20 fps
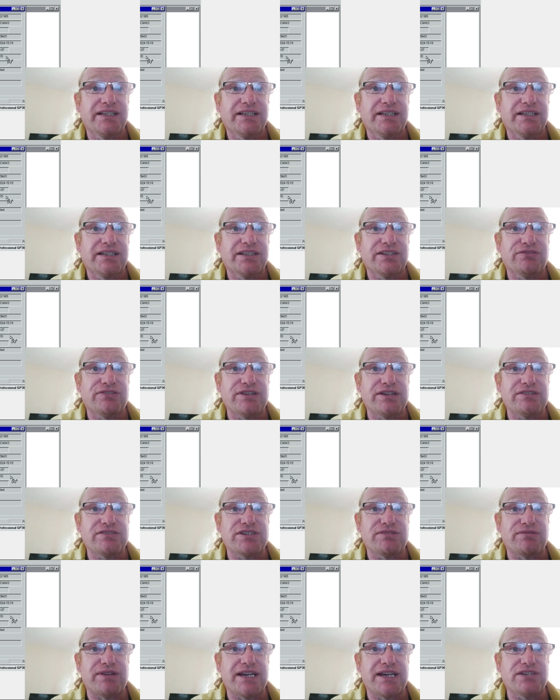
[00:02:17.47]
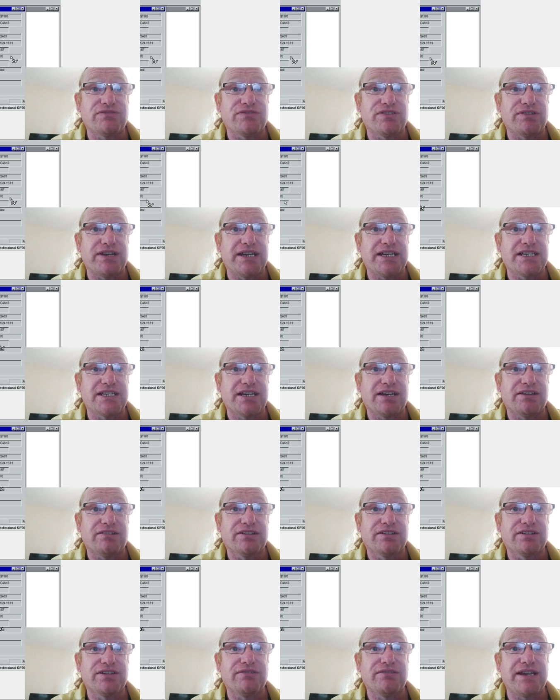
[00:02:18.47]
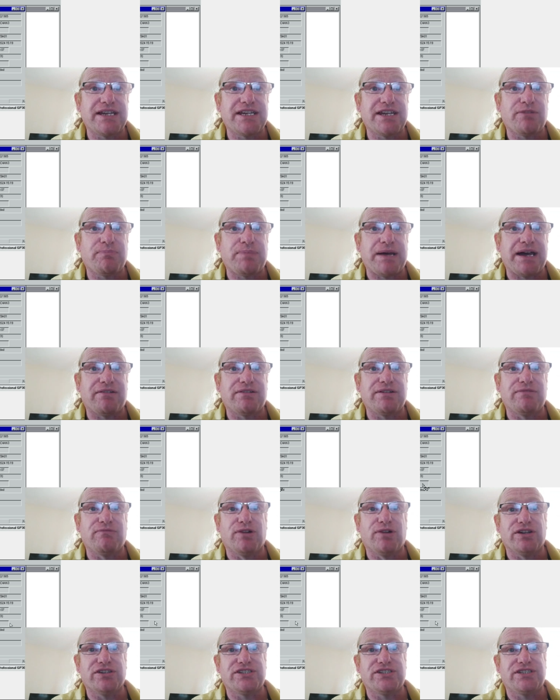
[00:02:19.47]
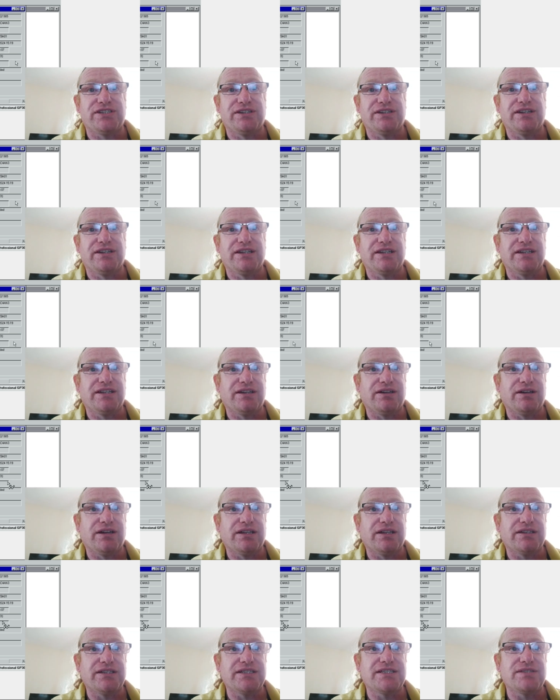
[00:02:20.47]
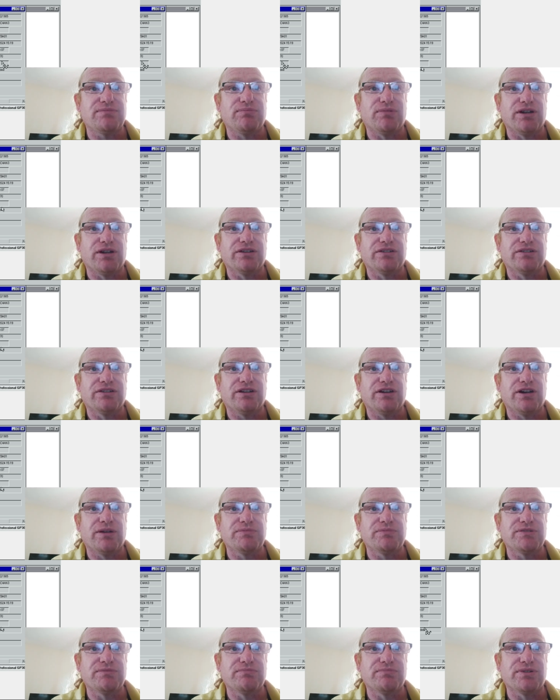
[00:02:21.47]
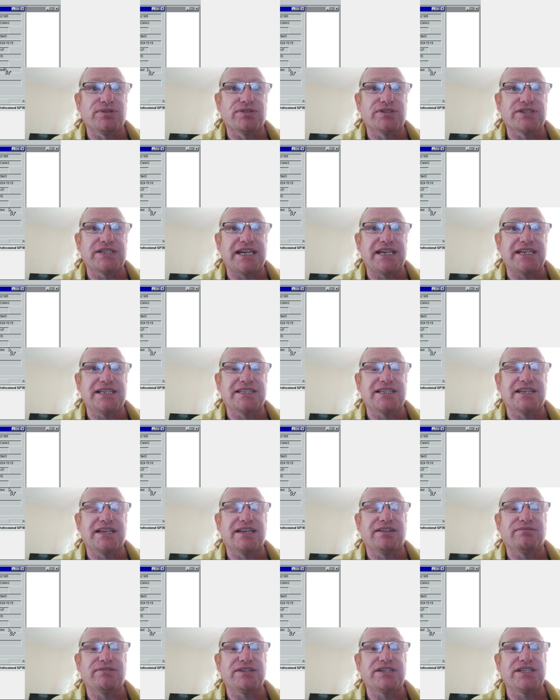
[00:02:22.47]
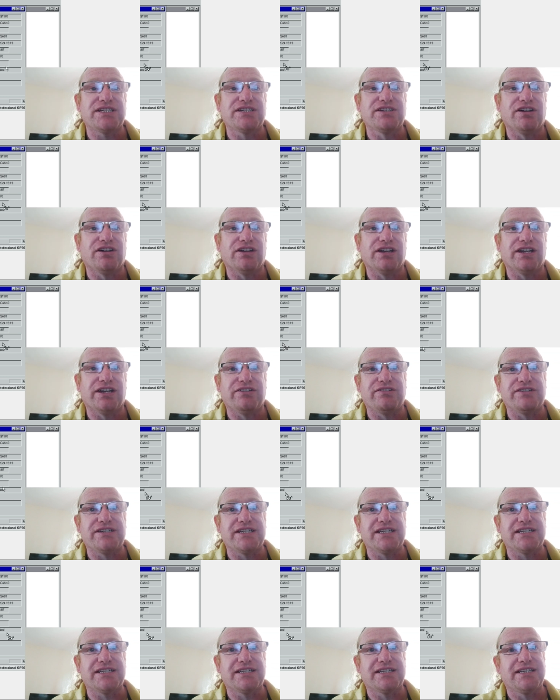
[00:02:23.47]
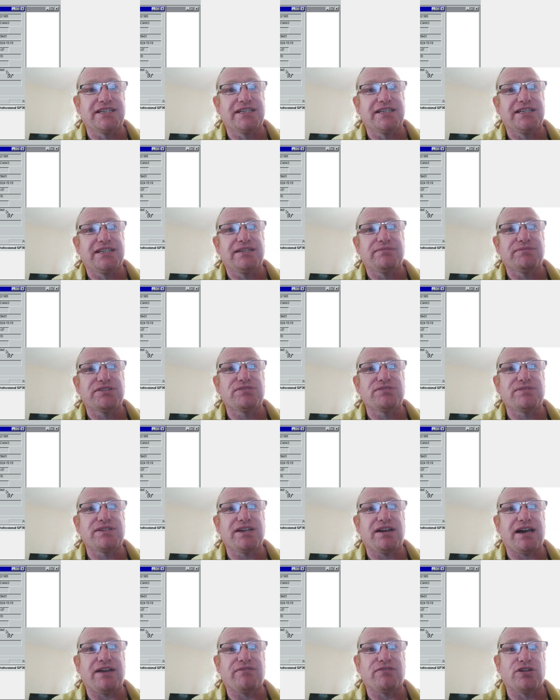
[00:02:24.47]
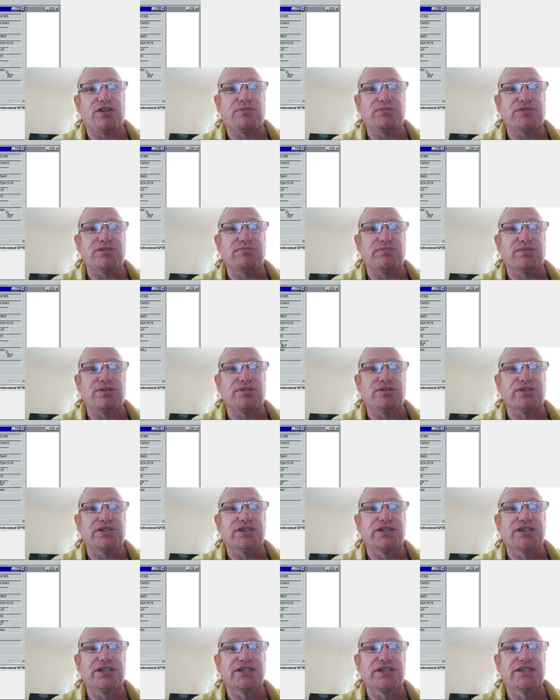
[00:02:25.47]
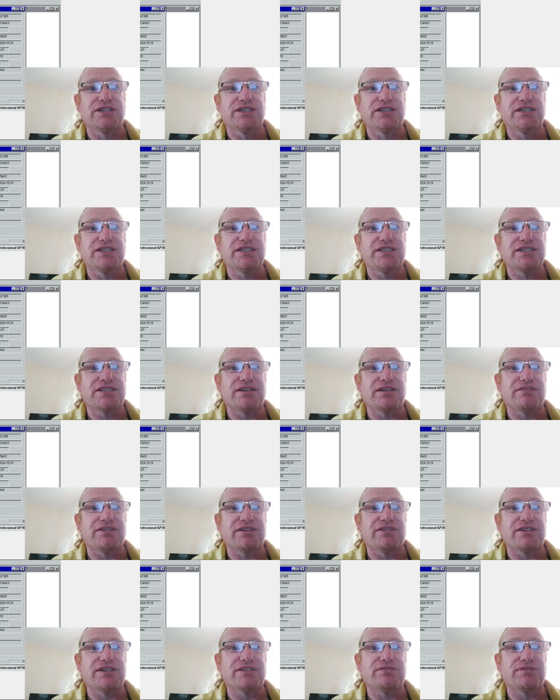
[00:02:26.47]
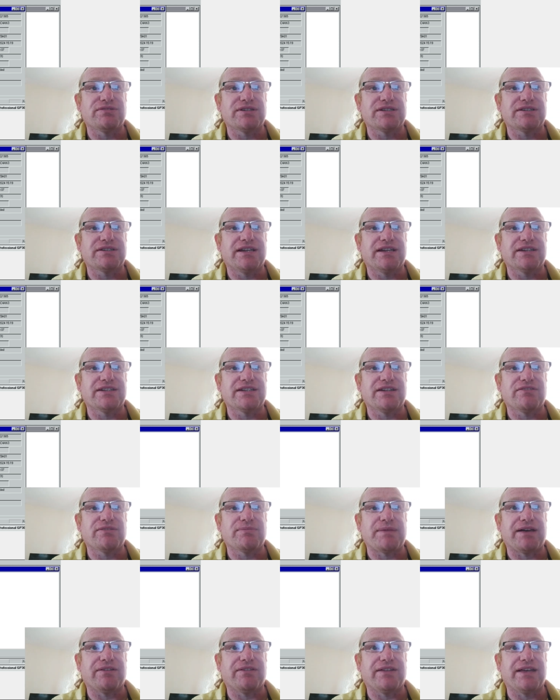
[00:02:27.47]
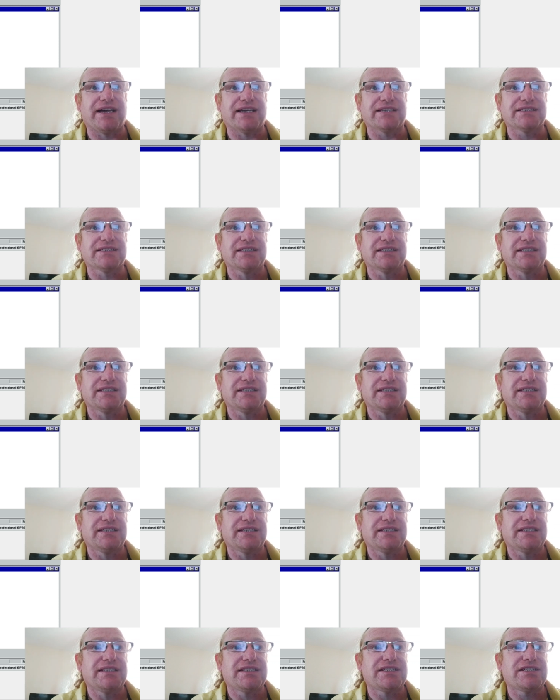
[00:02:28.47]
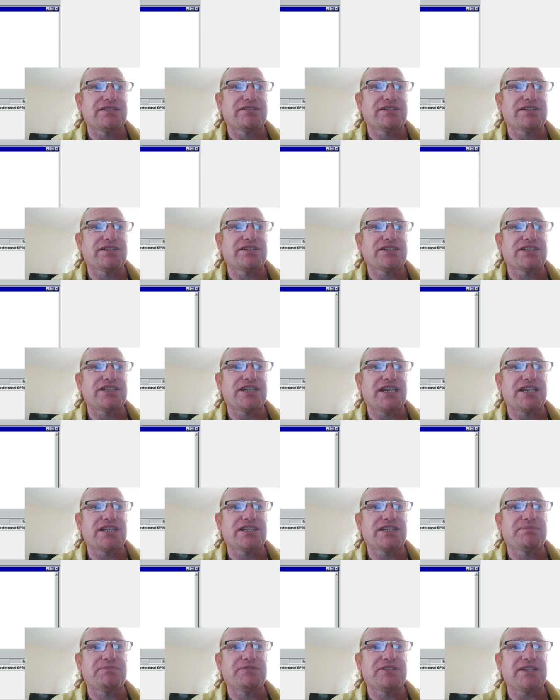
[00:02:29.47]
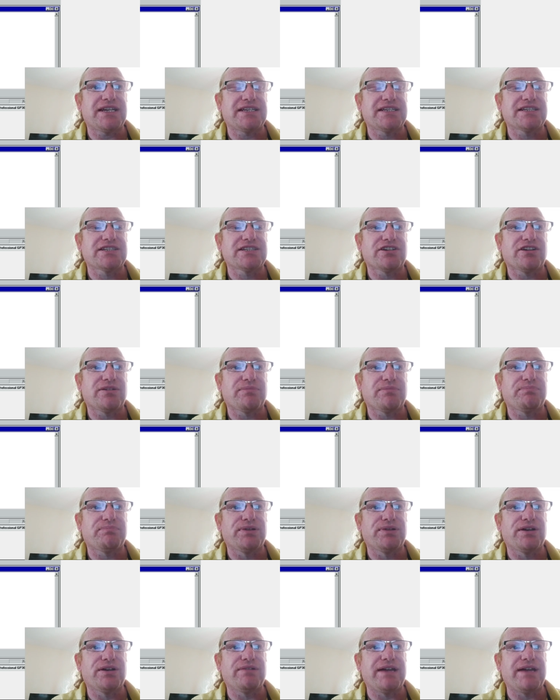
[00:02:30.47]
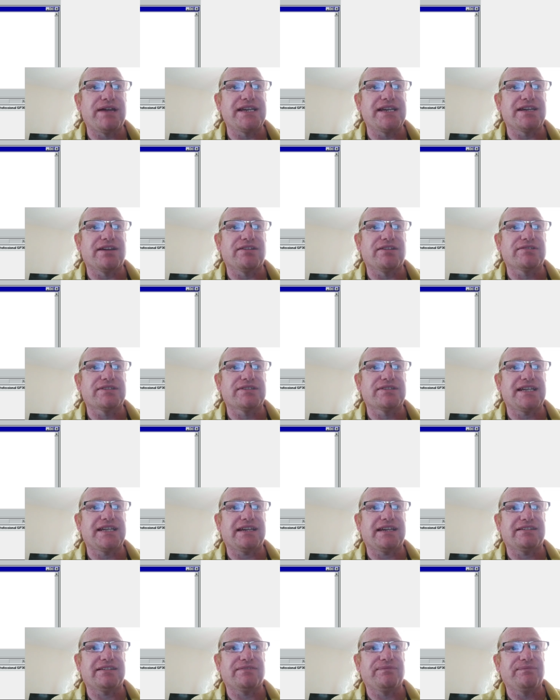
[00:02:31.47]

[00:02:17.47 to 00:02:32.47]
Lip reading: The frequency range of the radio power in watts. This is one. Option board data, which is not loaded, because we don't have an option board, so we don't need to worry ourselves about that. So we can change settings on a per radio setting.